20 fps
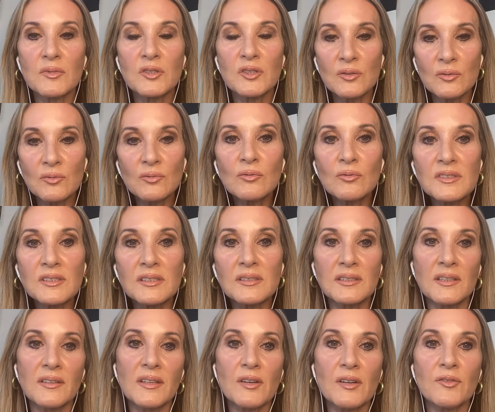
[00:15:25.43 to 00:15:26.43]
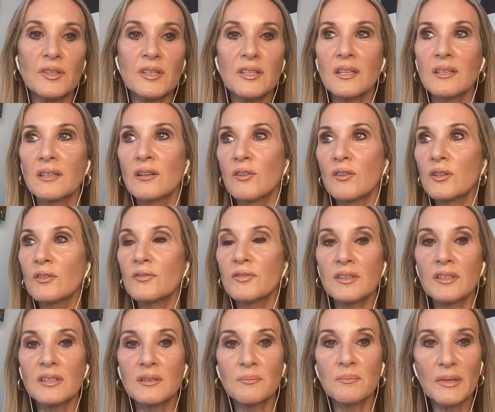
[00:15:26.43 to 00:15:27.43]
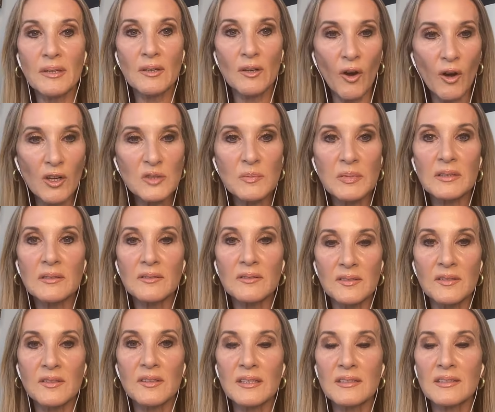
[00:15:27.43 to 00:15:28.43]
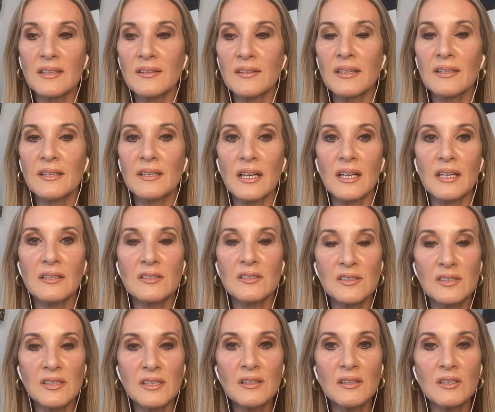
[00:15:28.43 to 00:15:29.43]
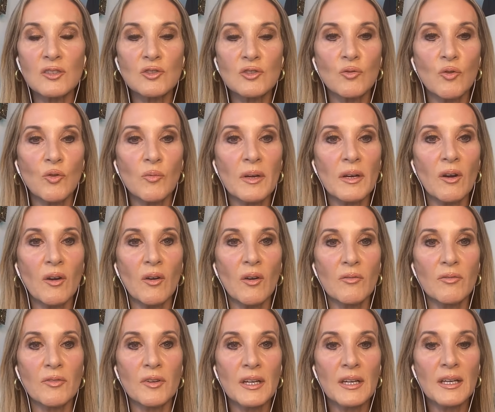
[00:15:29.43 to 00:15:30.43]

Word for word: schools in south africa and a lot of the hospitals and things like that and, and seeing the trauma of